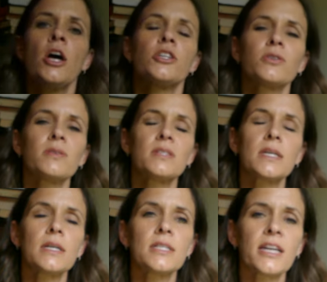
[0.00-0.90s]
So it's
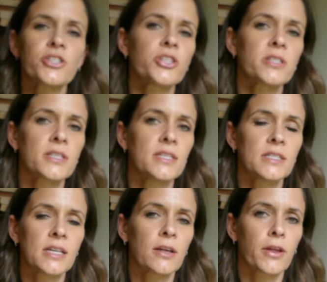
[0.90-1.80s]
the attention to
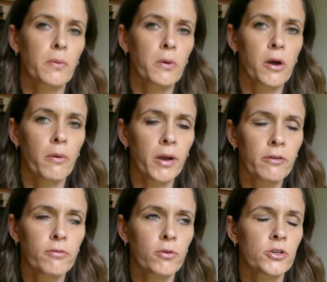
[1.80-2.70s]
detail that we're
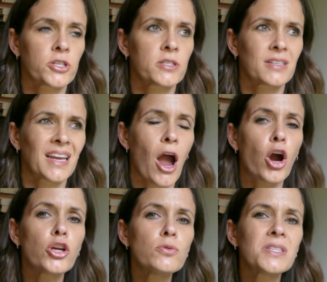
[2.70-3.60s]
going for. Just
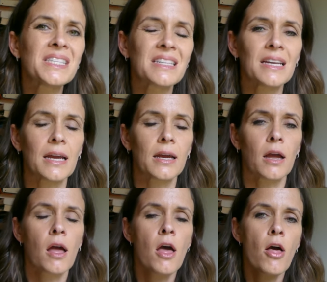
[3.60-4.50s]
are you
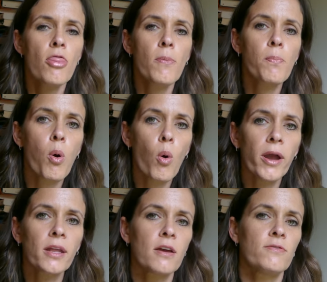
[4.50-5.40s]
seeing? The
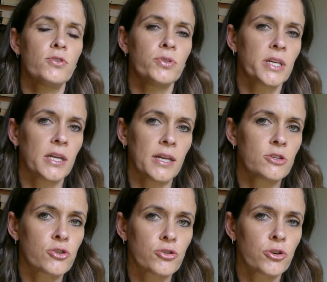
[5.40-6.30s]
point of using a
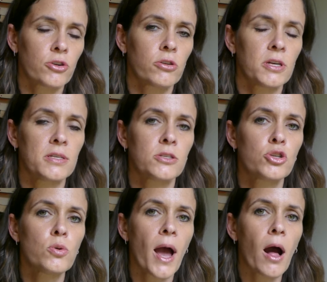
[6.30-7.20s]
nature journal is
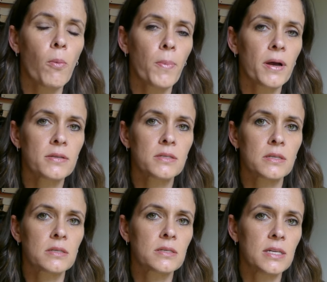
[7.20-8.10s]
to help us
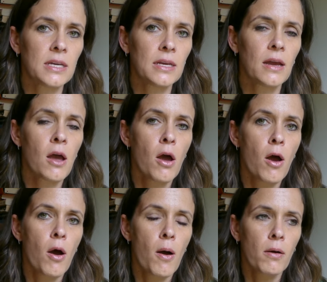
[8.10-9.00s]
see
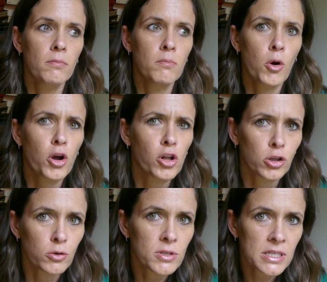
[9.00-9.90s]
more
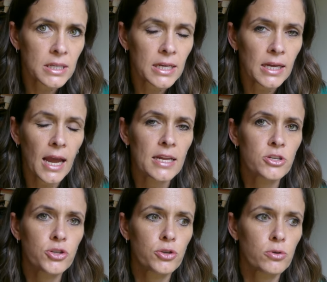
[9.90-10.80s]
closely
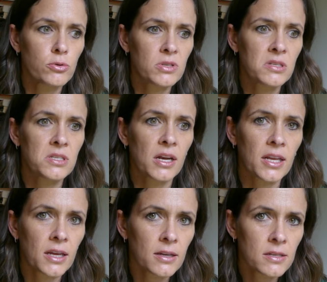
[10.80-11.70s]
and to
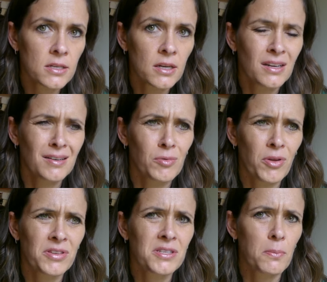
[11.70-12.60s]
study it
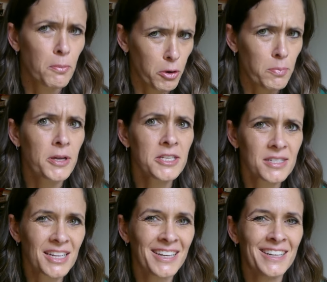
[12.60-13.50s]
with some purpose